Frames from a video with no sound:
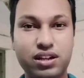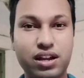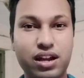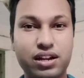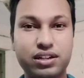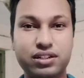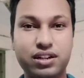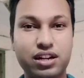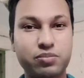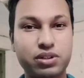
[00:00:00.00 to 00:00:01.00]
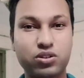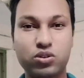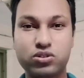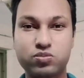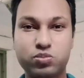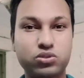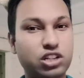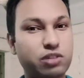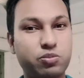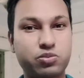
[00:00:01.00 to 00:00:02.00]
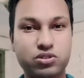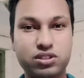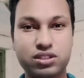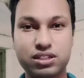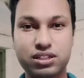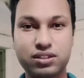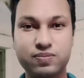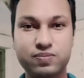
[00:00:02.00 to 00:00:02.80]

And a drug may cause both type of toxicity,